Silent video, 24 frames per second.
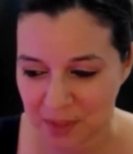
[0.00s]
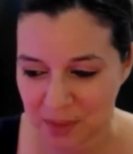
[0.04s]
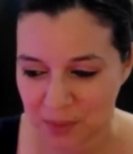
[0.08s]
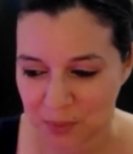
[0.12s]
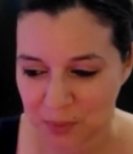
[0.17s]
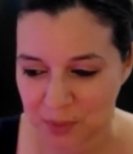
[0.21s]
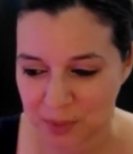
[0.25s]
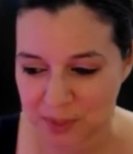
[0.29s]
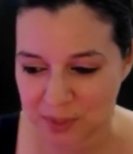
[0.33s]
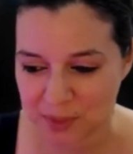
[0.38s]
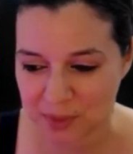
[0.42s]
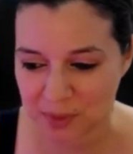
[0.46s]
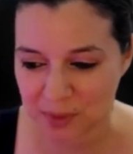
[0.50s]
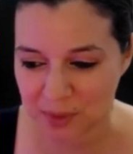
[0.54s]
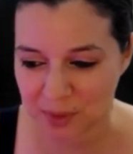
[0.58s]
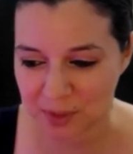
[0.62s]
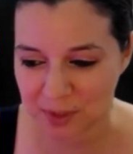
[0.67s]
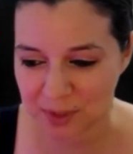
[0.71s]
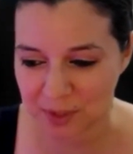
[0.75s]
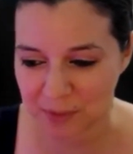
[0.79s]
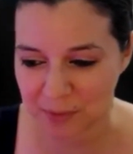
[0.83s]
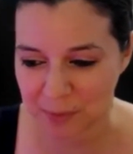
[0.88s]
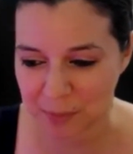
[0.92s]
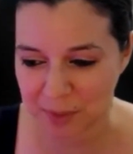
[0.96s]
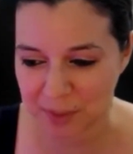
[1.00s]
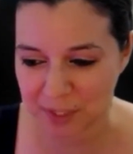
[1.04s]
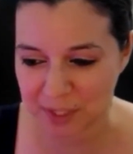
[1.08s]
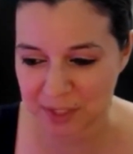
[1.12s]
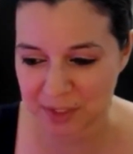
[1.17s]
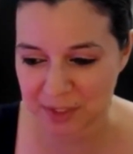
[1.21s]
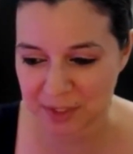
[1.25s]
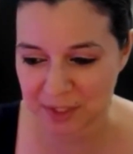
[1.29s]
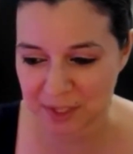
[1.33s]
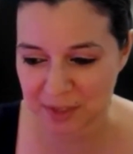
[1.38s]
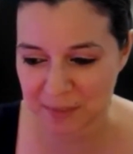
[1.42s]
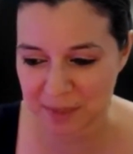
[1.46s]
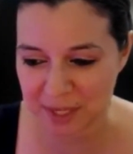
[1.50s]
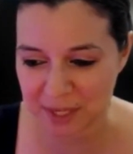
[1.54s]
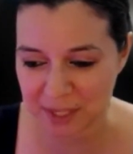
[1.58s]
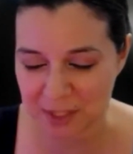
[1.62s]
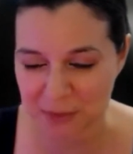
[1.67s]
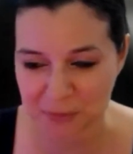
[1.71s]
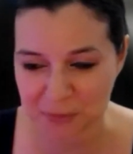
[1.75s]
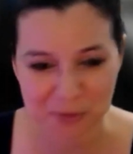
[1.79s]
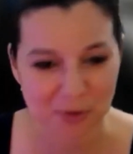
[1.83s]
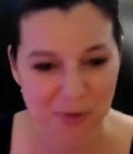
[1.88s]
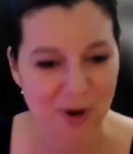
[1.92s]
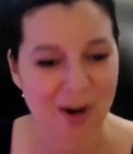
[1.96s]
What's going on, everybody? Good evening.
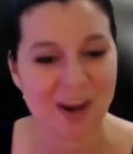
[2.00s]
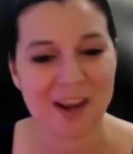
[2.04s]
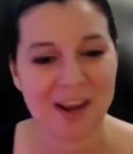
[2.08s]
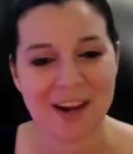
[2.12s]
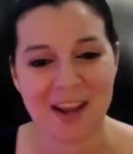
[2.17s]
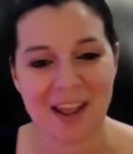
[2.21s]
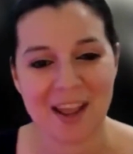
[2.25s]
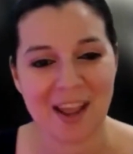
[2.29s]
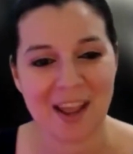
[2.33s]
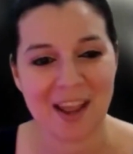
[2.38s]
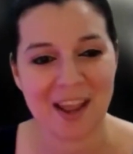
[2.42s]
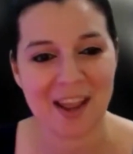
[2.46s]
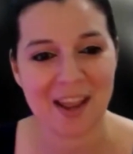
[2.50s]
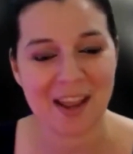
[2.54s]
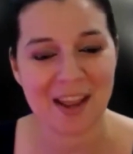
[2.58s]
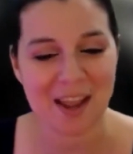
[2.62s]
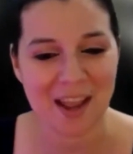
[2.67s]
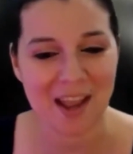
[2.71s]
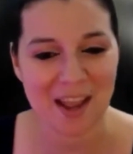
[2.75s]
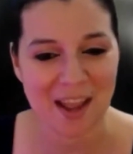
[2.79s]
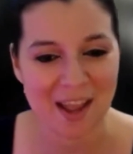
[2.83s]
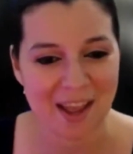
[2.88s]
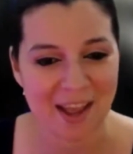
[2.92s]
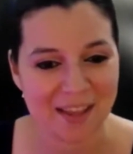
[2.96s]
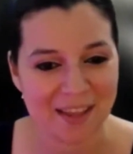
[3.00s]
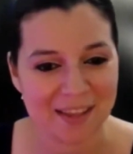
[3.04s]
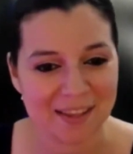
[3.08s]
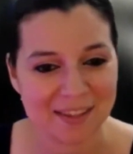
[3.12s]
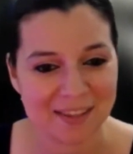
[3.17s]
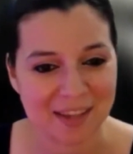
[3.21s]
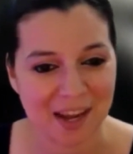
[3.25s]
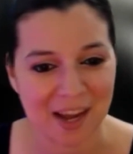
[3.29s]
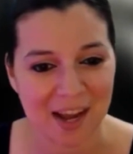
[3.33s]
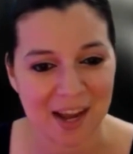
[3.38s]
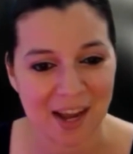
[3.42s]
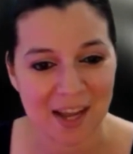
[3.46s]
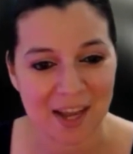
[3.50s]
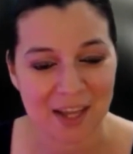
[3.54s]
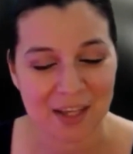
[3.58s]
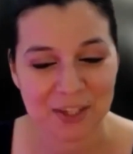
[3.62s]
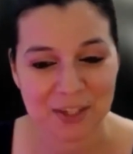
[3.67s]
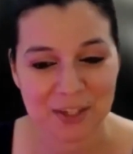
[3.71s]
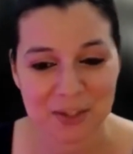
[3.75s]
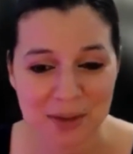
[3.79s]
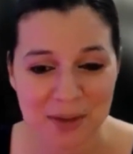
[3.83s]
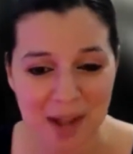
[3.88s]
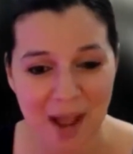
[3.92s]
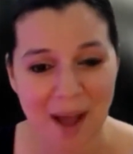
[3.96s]
It's Friday, and
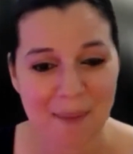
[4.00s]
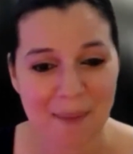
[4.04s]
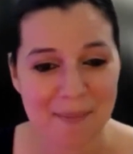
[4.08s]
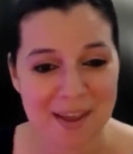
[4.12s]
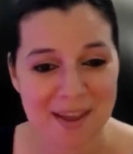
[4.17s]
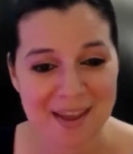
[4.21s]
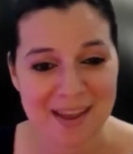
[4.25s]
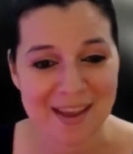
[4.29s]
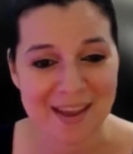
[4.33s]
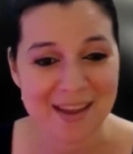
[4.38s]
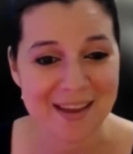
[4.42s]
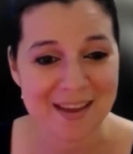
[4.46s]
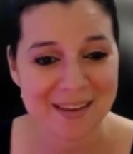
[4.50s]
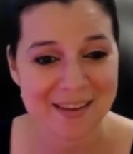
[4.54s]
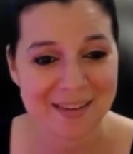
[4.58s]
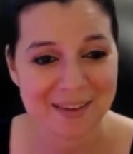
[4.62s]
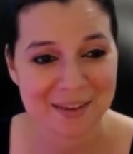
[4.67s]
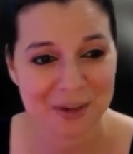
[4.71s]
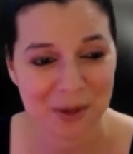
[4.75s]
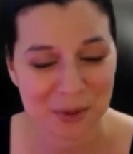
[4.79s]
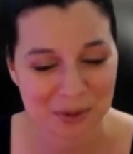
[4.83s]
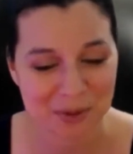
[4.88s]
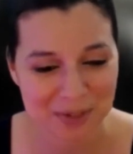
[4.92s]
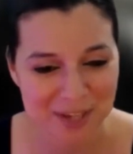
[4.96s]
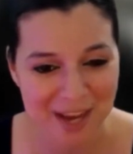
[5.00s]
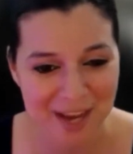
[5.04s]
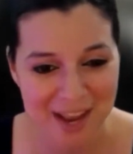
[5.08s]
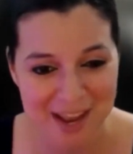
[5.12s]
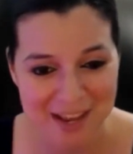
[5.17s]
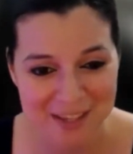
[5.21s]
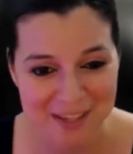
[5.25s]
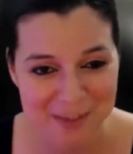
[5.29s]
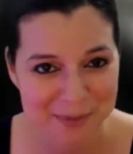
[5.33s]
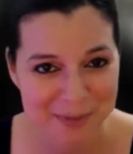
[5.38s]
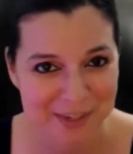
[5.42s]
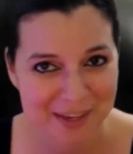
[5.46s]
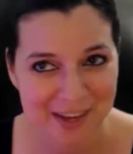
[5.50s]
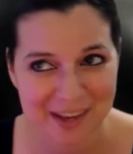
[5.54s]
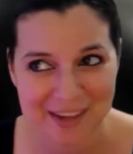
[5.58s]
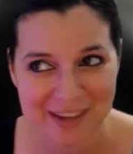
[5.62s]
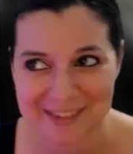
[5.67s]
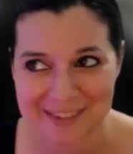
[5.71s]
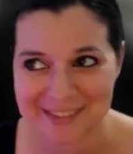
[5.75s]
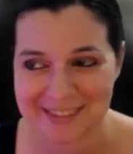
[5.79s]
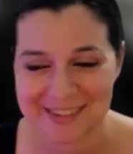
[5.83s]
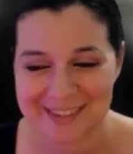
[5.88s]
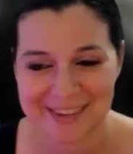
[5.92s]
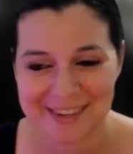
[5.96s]
you got me, Coach Ace,
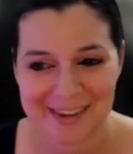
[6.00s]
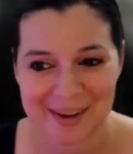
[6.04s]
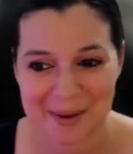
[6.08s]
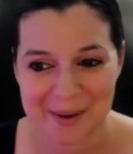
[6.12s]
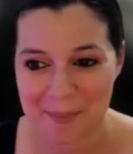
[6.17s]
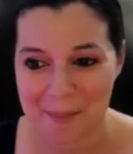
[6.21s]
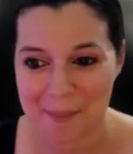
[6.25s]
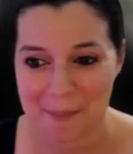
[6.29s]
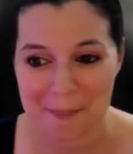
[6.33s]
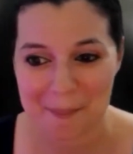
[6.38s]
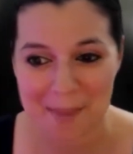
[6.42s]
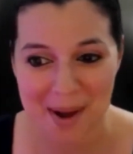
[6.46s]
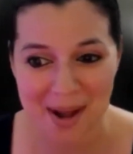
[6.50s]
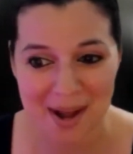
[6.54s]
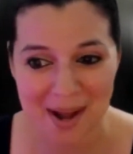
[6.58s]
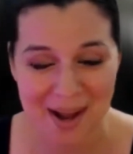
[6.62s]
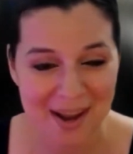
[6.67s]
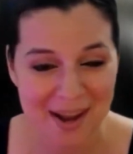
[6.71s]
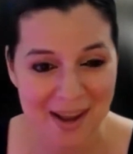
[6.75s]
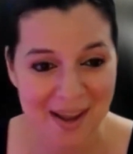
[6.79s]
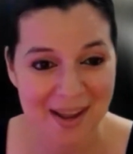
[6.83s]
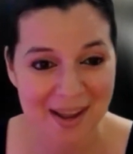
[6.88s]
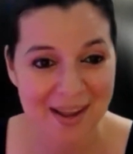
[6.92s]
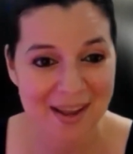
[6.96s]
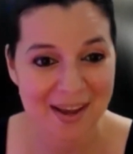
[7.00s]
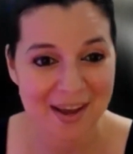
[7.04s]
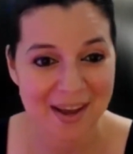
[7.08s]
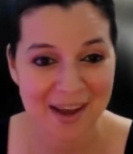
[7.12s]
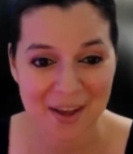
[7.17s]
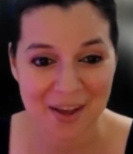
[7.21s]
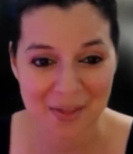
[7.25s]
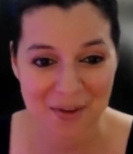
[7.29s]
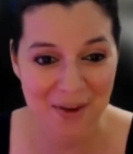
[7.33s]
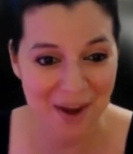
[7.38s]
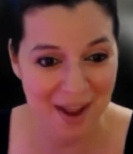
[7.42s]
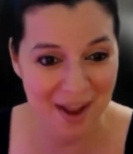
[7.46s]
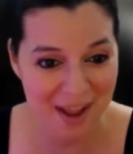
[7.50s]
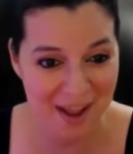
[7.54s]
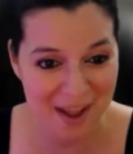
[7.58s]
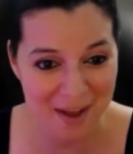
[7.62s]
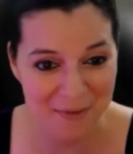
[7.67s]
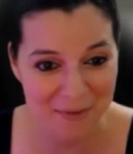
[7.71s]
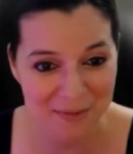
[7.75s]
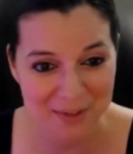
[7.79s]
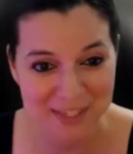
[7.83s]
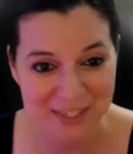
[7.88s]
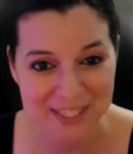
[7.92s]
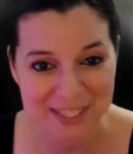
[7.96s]
because my other
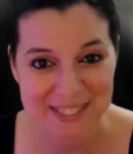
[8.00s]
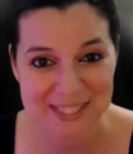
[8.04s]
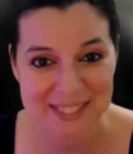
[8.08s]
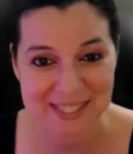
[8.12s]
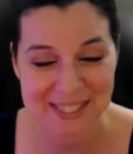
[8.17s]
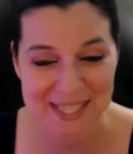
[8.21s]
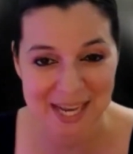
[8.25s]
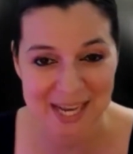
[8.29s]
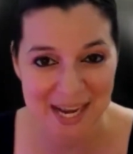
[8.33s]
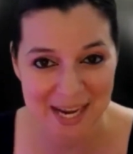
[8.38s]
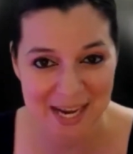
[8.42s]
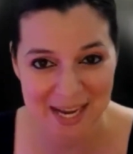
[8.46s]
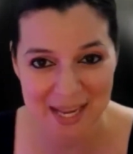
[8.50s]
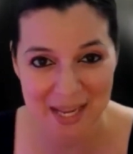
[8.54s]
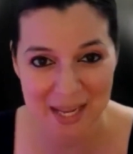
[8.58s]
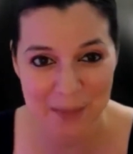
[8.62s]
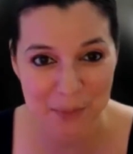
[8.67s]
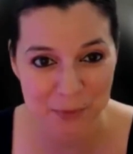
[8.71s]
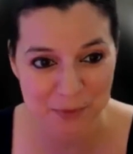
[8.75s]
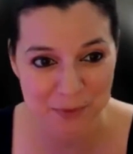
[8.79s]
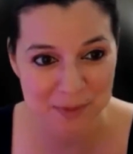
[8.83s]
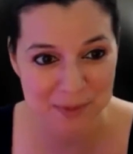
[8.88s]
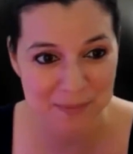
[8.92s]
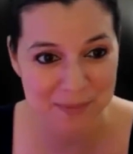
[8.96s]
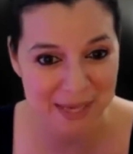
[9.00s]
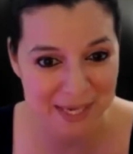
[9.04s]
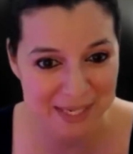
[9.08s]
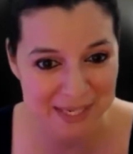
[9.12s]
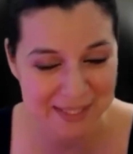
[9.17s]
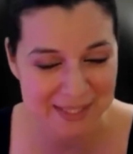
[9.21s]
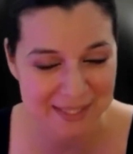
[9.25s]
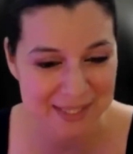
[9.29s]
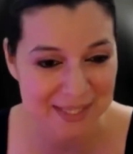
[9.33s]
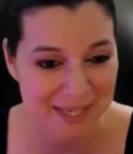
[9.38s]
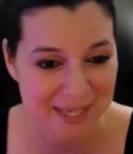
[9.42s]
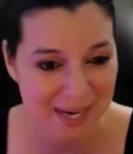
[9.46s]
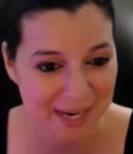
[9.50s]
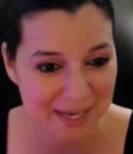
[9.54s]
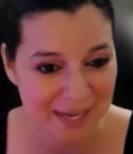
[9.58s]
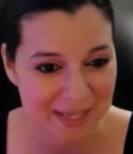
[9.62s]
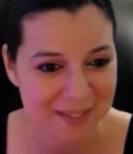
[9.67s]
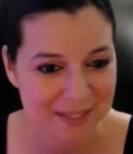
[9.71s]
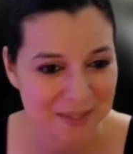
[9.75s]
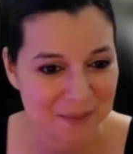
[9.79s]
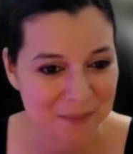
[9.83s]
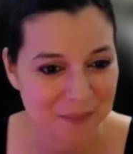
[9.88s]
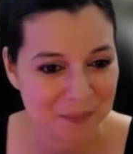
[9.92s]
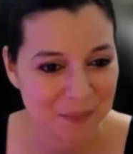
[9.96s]
half is not able to make it tonight.